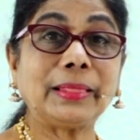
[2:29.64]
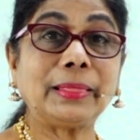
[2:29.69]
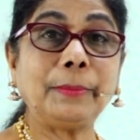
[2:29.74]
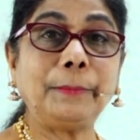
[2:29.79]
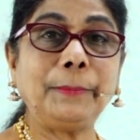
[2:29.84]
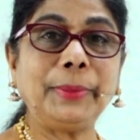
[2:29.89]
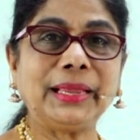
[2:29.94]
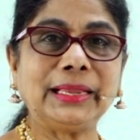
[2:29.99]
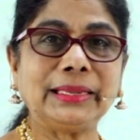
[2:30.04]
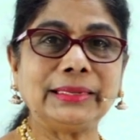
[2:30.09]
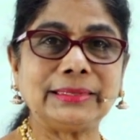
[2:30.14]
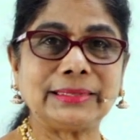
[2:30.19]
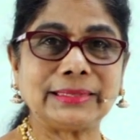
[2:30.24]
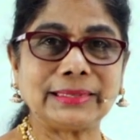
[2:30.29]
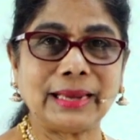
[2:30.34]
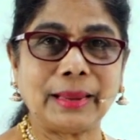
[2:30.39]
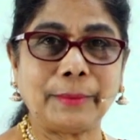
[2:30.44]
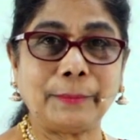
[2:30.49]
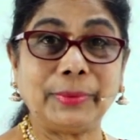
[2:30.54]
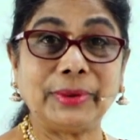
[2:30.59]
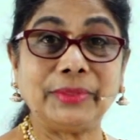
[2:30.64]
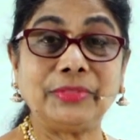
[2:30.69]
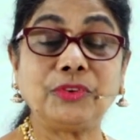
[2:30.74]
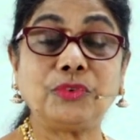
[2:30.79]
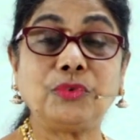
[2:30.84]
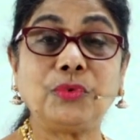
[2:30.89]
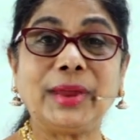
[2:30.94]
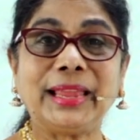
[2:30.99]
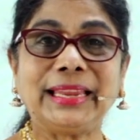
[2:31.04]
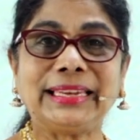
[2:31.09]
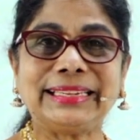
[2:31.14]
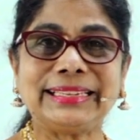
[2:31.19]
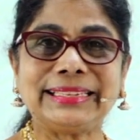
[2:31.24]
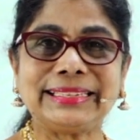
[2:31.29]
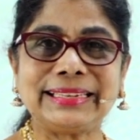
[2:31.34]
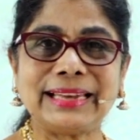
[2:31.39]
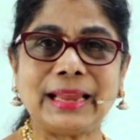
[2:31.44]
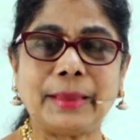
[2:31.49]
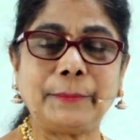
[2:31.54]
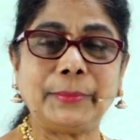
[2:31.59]
The biggest number, the
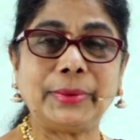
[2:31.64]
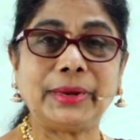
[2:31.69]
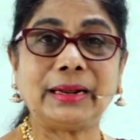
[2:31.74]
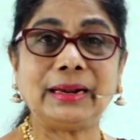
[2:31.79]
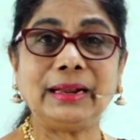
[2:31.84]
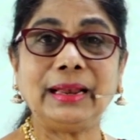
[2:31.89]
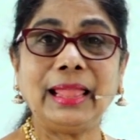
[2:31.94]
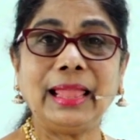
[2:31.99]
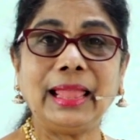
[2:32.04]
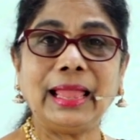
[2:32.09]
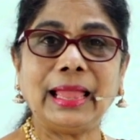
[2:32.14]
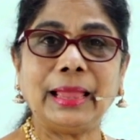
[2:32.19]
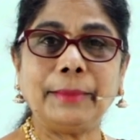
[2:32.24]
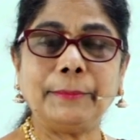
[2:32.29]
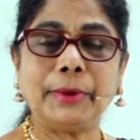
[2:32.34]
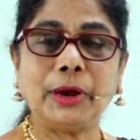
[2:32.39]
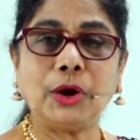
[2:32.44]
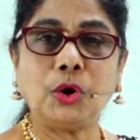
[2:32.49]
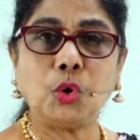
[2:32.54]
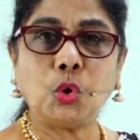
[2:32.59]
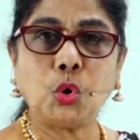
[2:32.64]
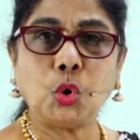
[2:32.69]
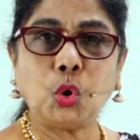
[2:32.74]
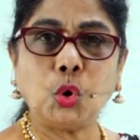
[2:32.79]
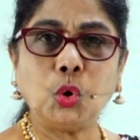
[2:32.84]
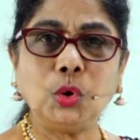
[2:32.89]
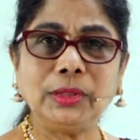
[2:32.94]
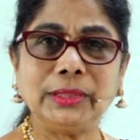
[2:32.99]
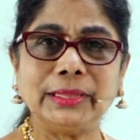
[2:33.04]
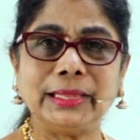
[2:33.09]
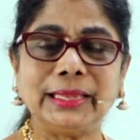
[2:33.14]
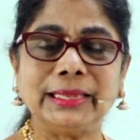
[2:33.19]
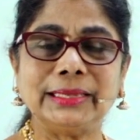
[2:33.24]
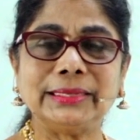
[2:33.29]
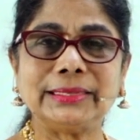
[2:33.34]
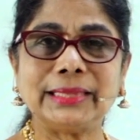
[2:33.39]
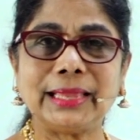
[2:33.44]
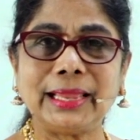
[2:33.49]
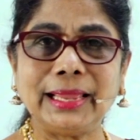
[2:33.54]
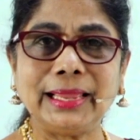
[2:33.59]
greatest number among all
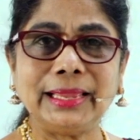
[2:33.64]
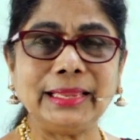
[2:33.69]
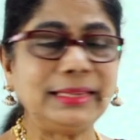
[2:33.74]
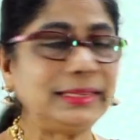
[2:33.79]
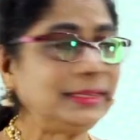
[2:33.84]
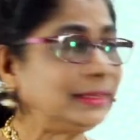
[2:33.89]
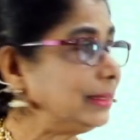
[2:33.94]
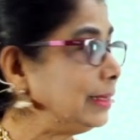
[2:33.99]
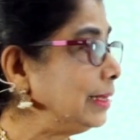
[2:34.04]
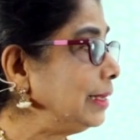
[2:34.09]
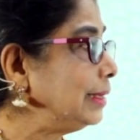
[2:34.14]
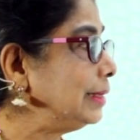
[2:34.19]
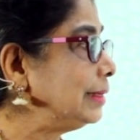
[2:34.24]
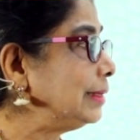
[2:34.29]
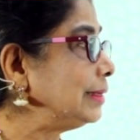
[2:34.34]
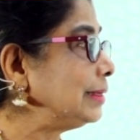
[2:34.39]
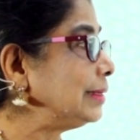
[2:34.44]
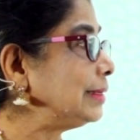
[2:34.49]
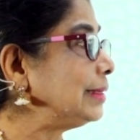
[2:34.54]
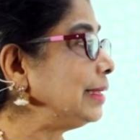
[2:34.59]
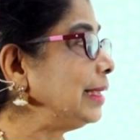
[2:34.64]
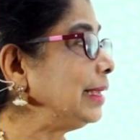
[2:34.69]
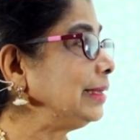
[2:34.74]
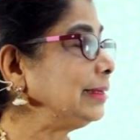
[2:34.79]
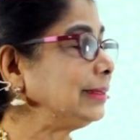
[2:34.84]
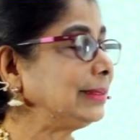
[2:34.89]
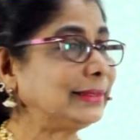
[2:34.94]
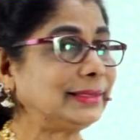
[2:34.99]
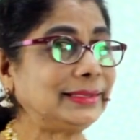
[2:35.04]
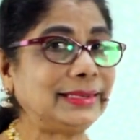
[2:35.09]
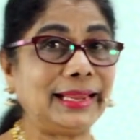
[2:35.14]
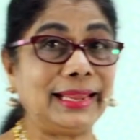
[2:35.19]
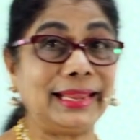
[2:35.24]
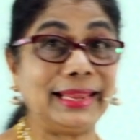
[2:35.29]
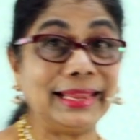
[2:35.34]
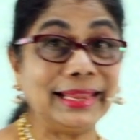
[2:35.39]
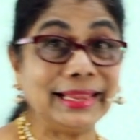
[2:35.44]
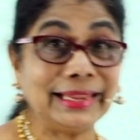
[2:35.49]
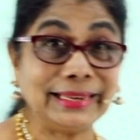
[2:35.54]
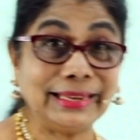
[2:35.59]
this is
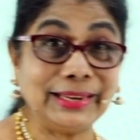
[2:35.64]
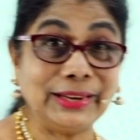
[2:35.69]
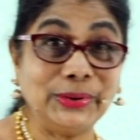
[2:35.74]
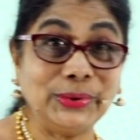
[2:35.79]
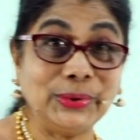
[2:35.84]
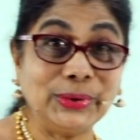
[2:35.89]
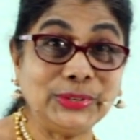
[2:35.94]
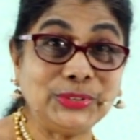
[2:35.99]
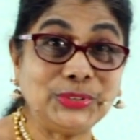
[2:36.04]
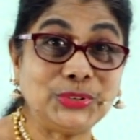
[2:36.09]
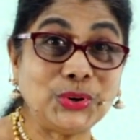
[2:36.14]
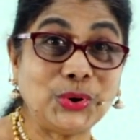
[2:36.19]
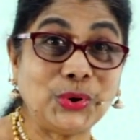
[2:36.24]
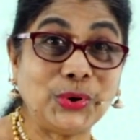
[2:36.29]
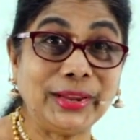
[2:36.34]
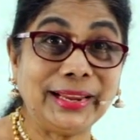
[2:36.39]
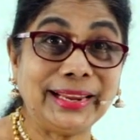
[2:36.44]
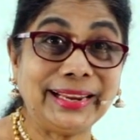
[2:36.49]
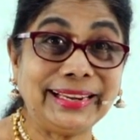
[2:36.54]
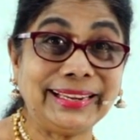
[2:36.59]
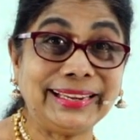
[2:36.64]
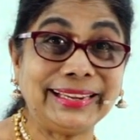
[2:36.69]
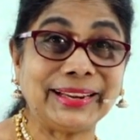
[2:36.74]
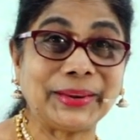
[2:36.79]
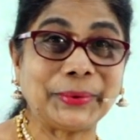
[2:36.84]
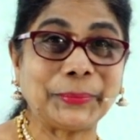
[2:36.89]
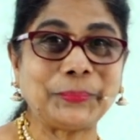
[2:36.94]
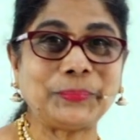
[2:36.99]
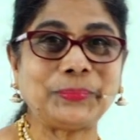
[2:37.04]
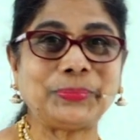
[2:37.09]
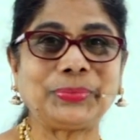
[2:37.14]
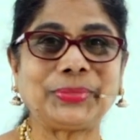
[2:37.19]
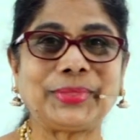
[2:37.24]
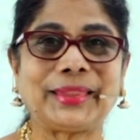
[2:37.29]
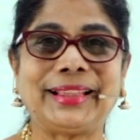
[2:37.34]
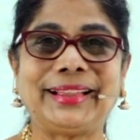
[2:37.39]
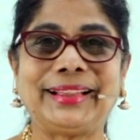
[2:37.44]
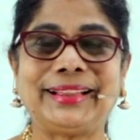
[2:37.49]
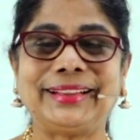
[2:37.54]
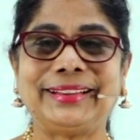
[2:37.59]
60. Did you enjoy it?
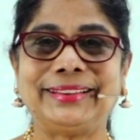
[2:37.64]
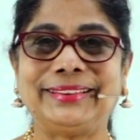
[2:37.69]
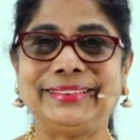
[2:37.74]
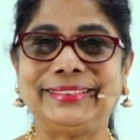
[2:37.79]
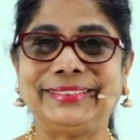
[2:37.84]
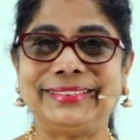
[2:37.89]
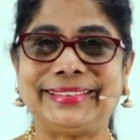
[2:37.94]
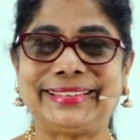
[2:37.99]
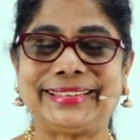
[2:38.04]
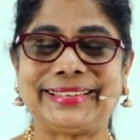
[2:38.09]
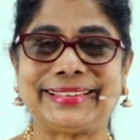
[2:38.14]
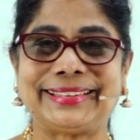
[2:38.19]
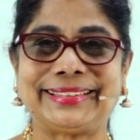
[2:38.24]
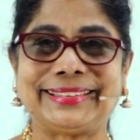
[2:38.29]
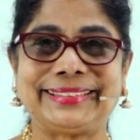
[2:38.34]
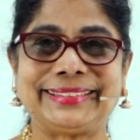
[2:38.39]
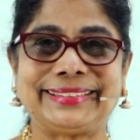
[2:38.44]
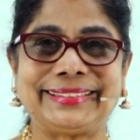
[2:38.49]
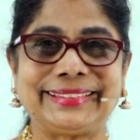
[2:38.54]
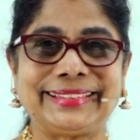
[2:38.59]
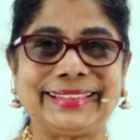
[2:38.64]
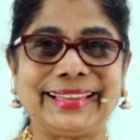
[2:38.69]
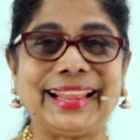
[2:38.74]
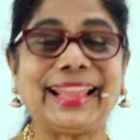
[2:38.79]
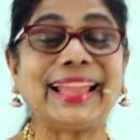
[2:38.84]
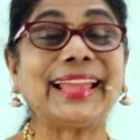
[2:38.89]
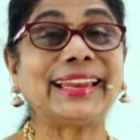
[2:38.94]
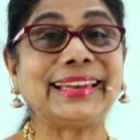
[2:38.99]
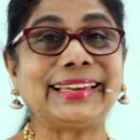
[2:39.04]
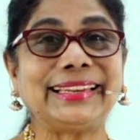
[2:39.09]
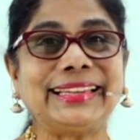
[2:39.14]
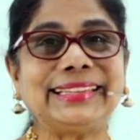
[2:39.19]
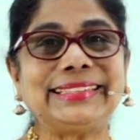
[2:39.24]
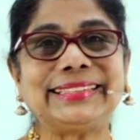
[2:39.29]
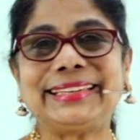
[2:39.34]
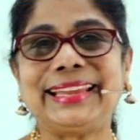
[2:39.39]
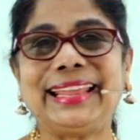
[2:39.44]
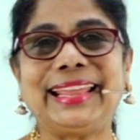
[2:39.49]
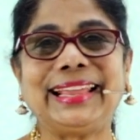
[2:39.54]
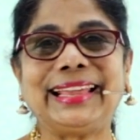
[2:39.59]
Kurt? Let's
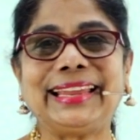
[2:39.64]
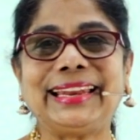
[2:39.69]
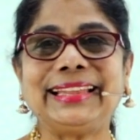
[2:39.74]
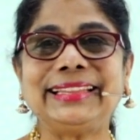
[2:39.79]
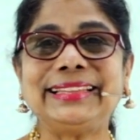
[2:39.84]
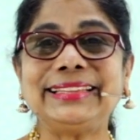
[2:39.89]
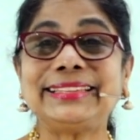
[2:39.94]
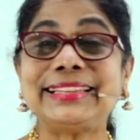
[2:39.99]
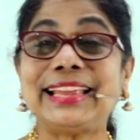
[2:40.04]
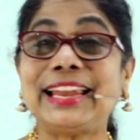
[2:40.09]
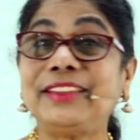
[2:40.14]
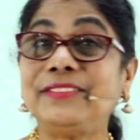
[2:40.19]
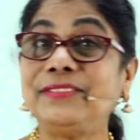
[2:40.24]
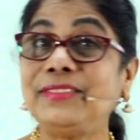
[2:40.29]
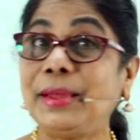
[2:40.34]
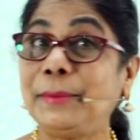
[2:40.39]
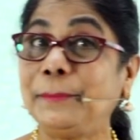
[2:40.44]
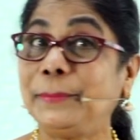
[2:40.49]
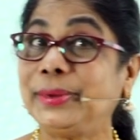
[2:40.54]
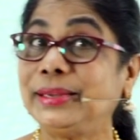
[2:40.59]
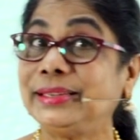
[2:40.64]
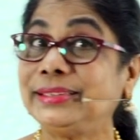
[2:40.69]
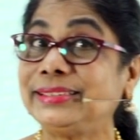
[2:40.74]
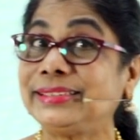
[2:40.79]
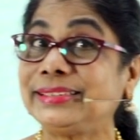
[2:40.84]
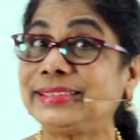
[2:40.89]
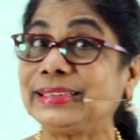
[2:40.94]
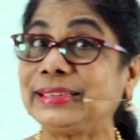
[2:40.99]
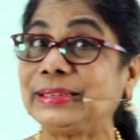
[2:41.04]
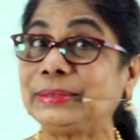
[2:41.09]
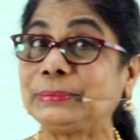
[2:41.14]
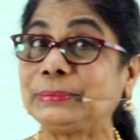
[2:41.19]
take another set of numbers.